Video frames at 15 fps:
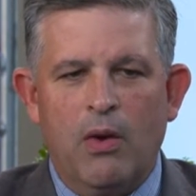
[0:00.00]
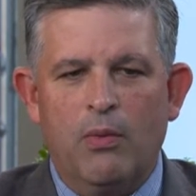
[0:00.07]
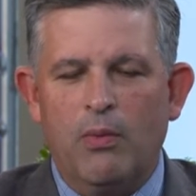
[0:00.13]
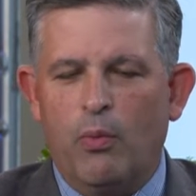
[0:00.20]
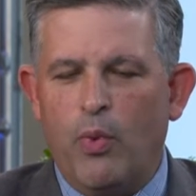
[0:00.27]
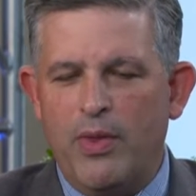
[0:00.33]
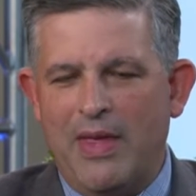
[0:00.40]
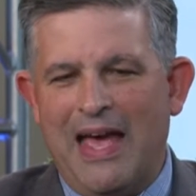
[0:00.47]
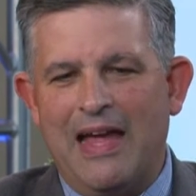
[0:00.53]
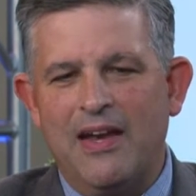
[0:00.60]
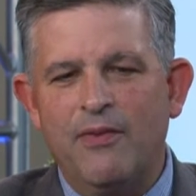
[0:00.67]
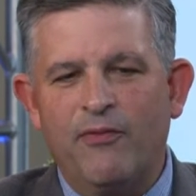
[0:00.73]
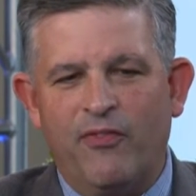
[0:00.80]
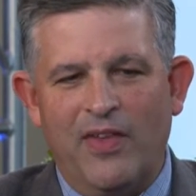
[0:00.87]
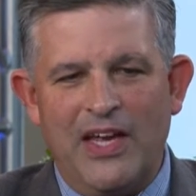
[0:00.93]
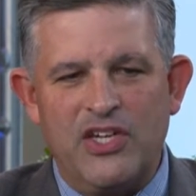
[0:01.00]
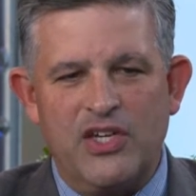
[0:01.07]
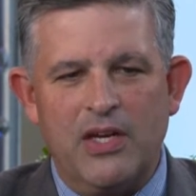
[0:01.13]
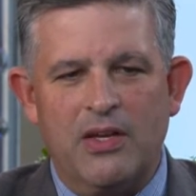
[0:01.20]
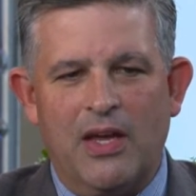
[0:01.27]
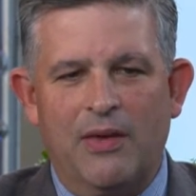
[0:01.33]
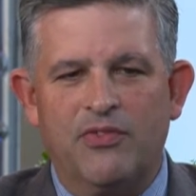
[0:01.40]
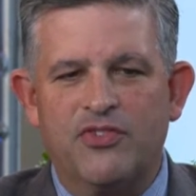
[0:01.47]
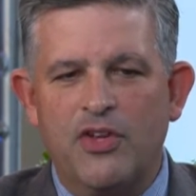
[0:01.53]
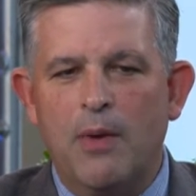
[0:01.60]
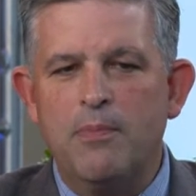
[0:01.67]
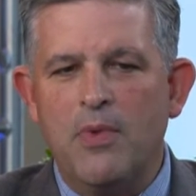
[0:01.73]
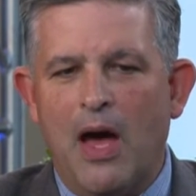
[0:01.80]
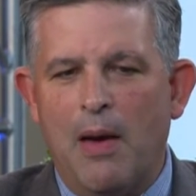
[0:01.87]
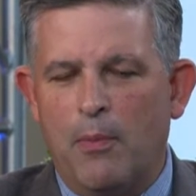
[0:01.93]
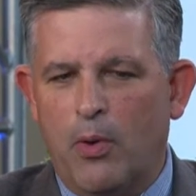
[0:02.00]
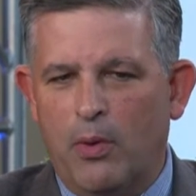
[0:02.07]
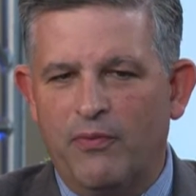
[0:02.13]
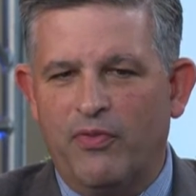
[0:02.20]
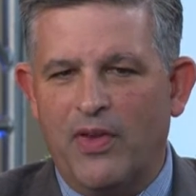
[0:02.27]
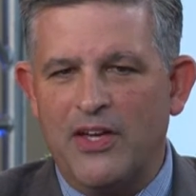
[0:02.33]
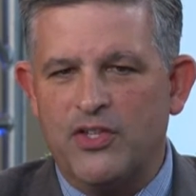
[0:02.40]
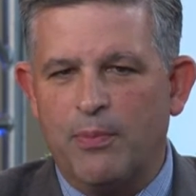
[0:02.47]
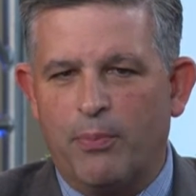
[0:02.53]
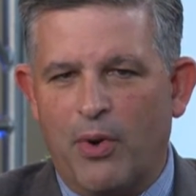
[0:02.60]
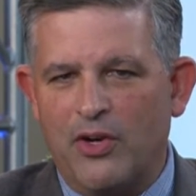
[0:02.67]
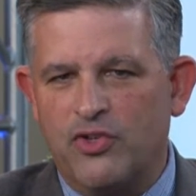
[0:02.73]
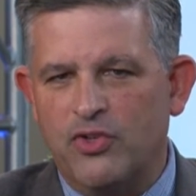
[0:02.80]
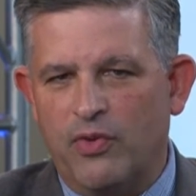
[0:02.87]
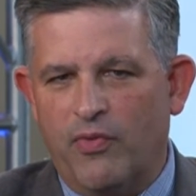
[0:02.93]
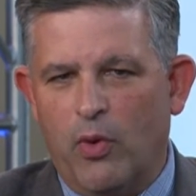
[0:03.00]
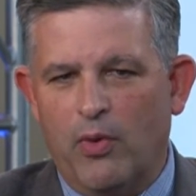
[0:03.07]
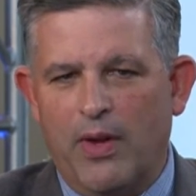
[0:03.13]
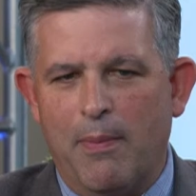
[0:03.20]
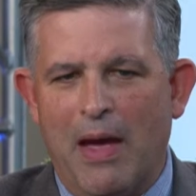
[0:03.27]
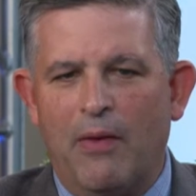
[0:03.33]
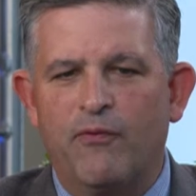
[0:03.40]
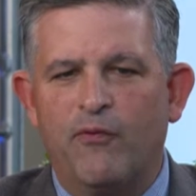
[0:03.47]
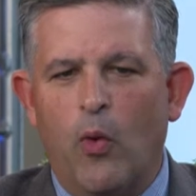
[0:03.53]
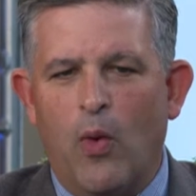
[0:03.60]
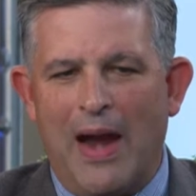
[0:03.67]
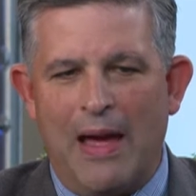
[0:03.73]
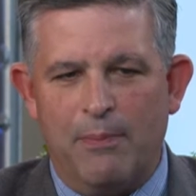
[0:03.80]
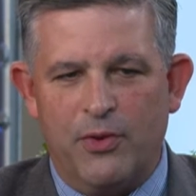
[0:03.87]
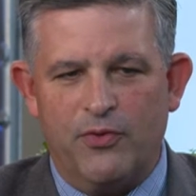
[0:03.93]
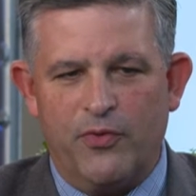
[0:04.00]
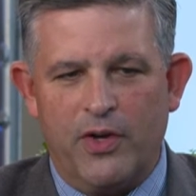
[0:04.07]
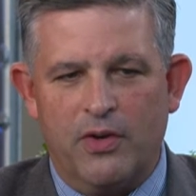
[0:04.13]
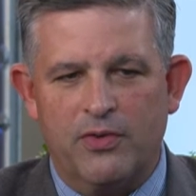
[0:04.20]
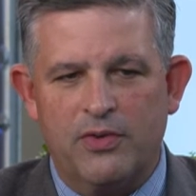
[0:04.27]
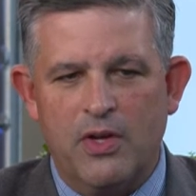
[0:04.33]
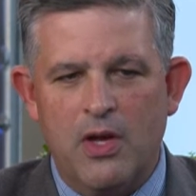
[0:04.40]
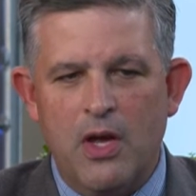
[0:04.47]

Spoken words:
When they had inflation, they had subnominal inflation pressures of only about 4 atmospheres,